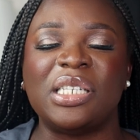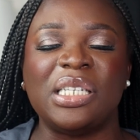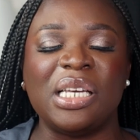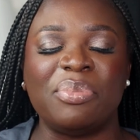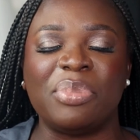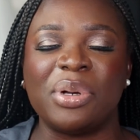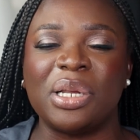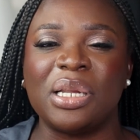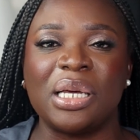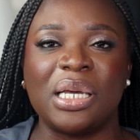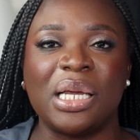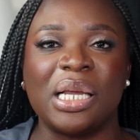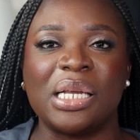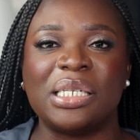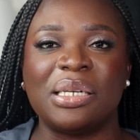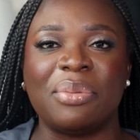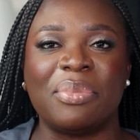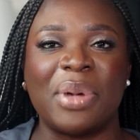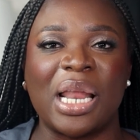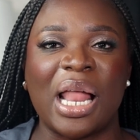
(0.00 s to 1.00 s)
deep look
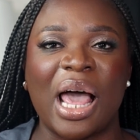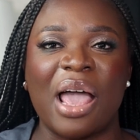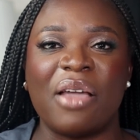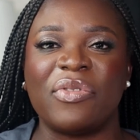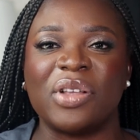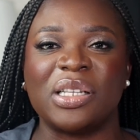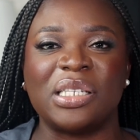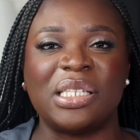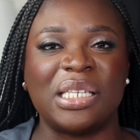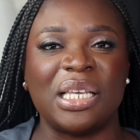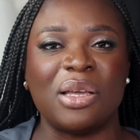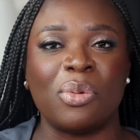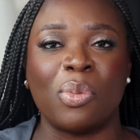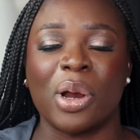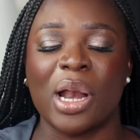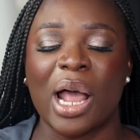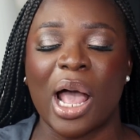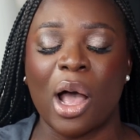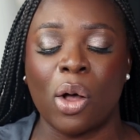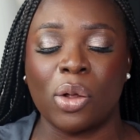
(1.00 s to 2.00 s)
into my life and see
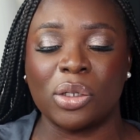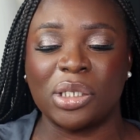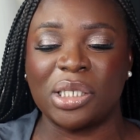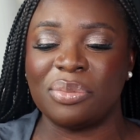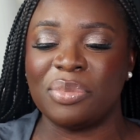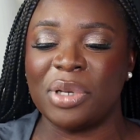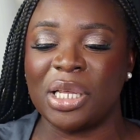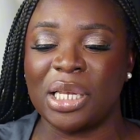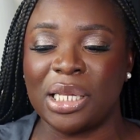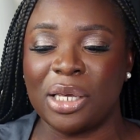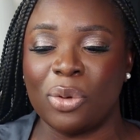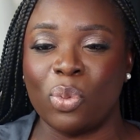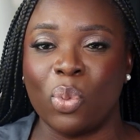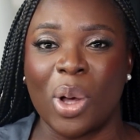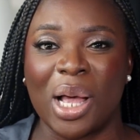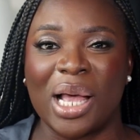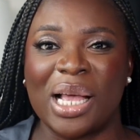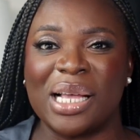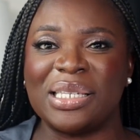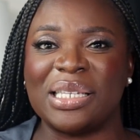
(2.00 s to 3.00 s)
where I ultimately
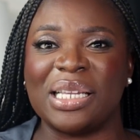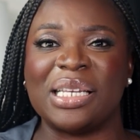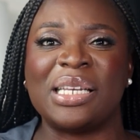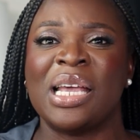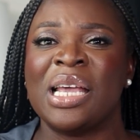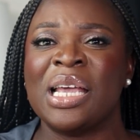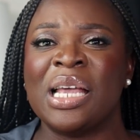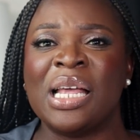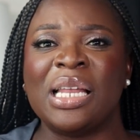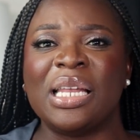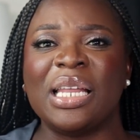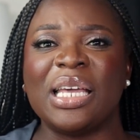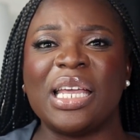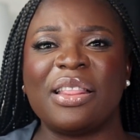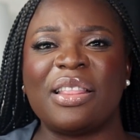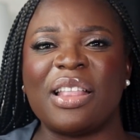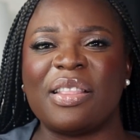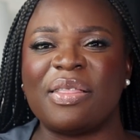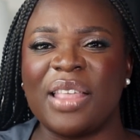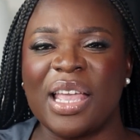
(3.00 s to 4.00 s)
was and look
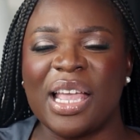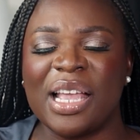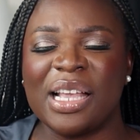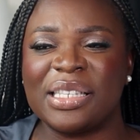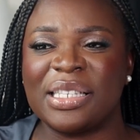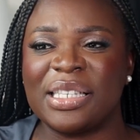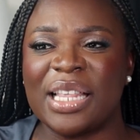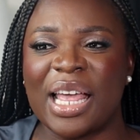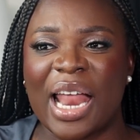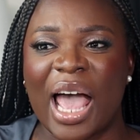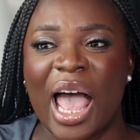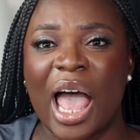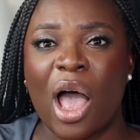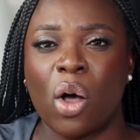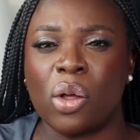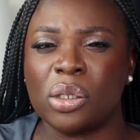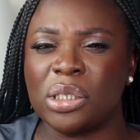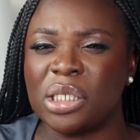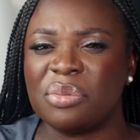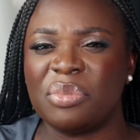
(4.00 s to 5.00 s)
at the things that I
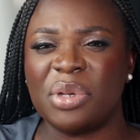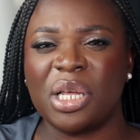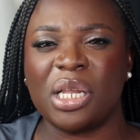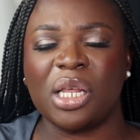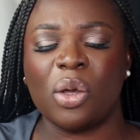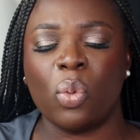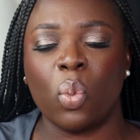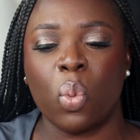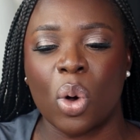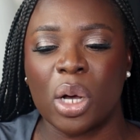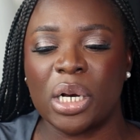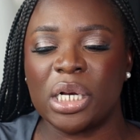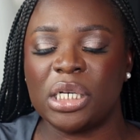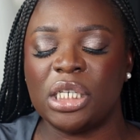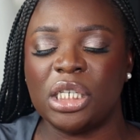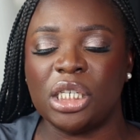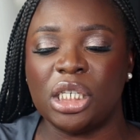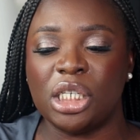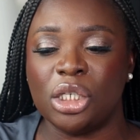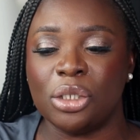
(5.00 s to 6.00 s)
ultimately wanted
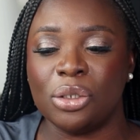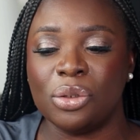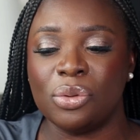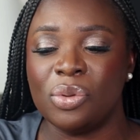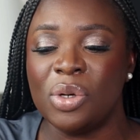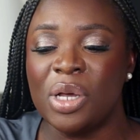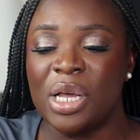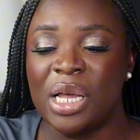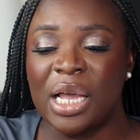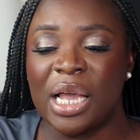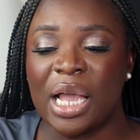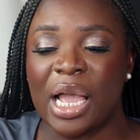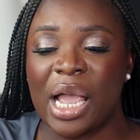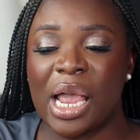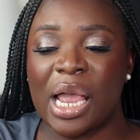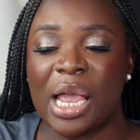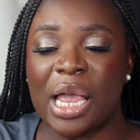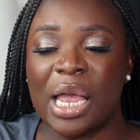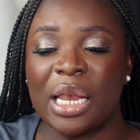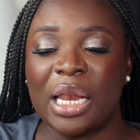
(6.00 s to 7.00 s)
to do.
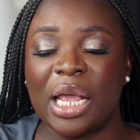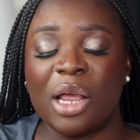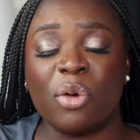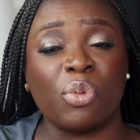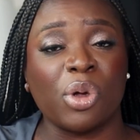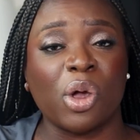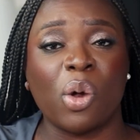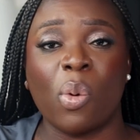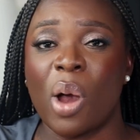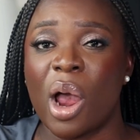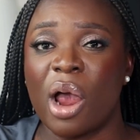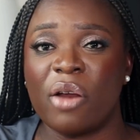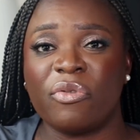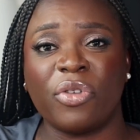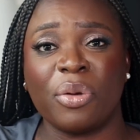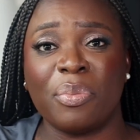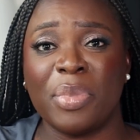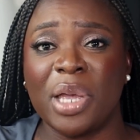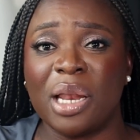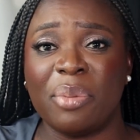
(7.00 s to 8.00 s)
And it required
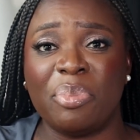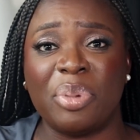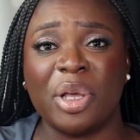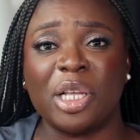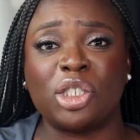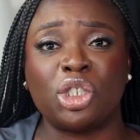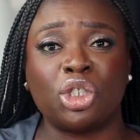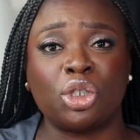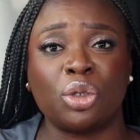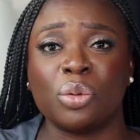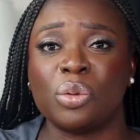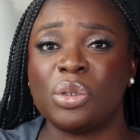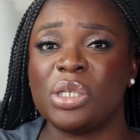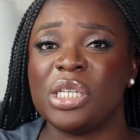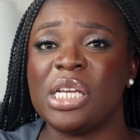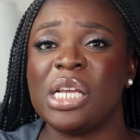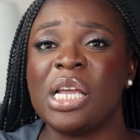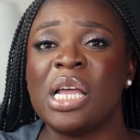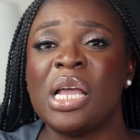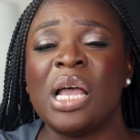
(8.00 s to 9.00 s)
for me to be
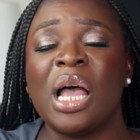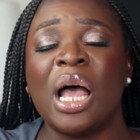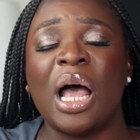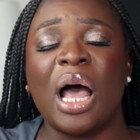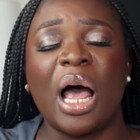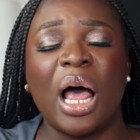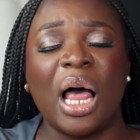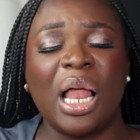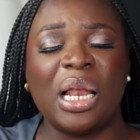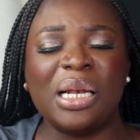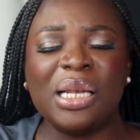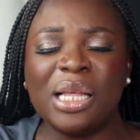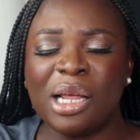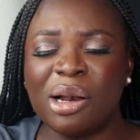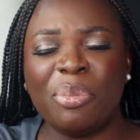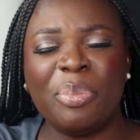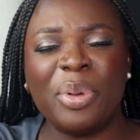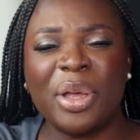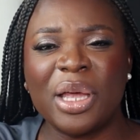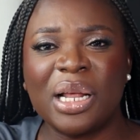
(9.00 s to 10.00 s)
truly a
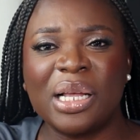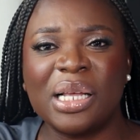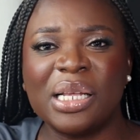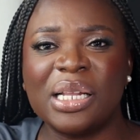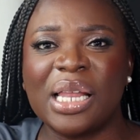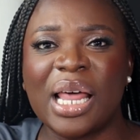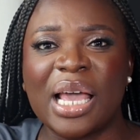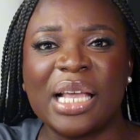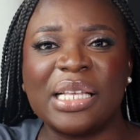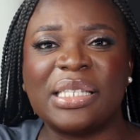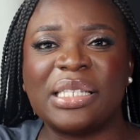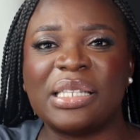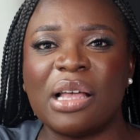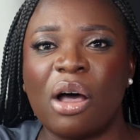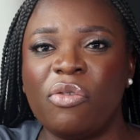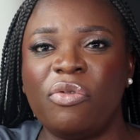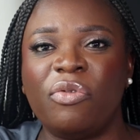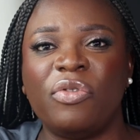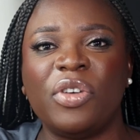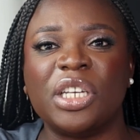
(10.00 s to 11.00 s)
little bit of like
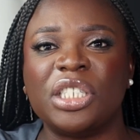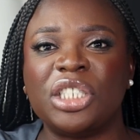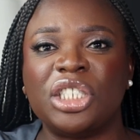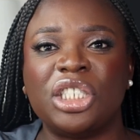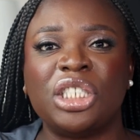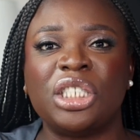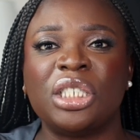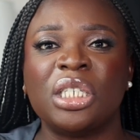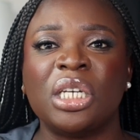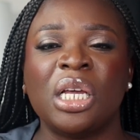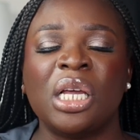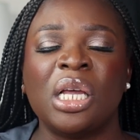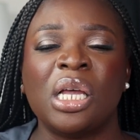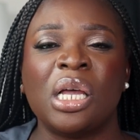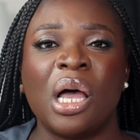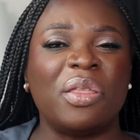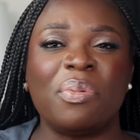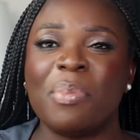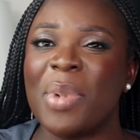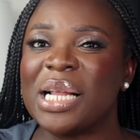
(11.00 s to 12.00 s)
selfish
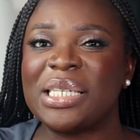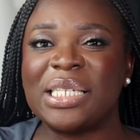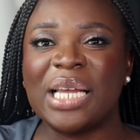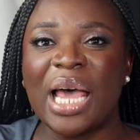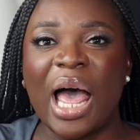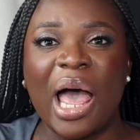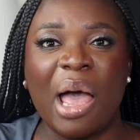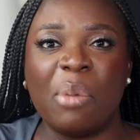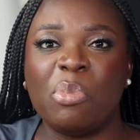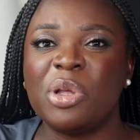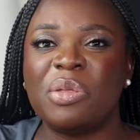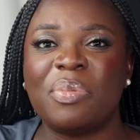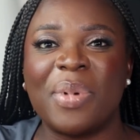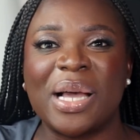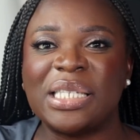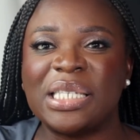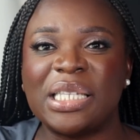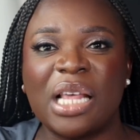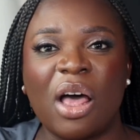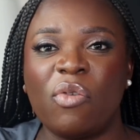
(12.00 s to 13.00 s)
with my time, with
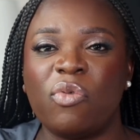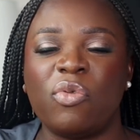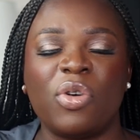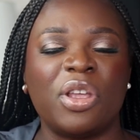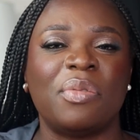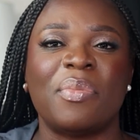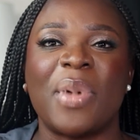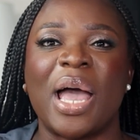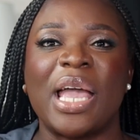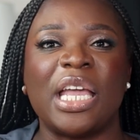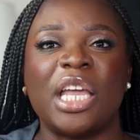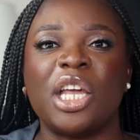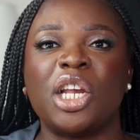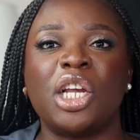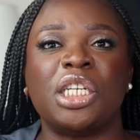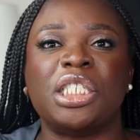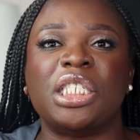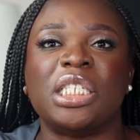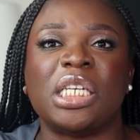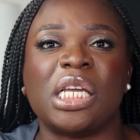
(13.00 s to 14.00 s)
myself, with my
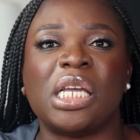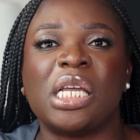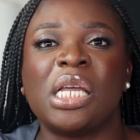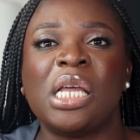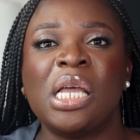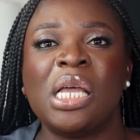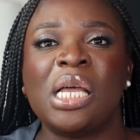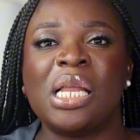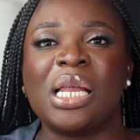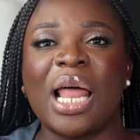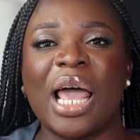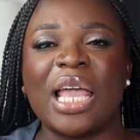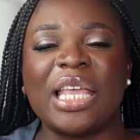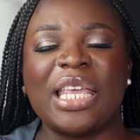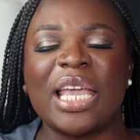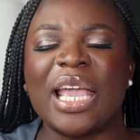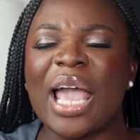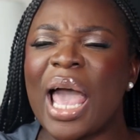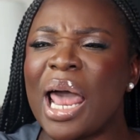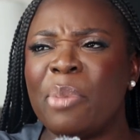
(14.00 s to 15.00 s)
energy.
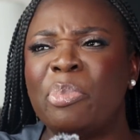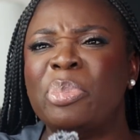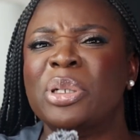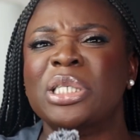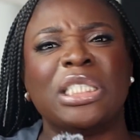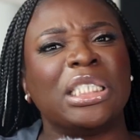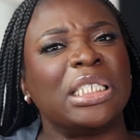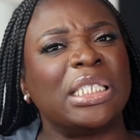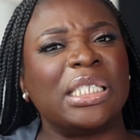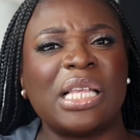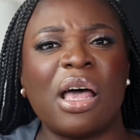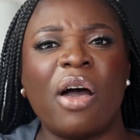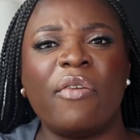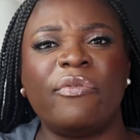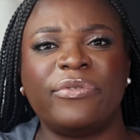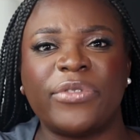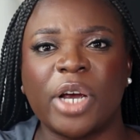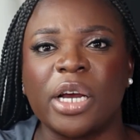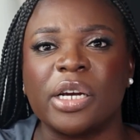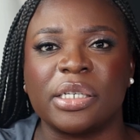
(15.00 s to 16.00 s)
Like you gotta put yourself
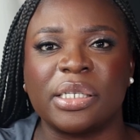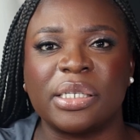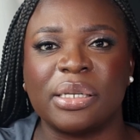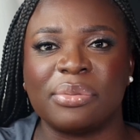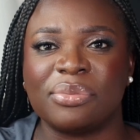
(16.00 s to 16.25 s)
first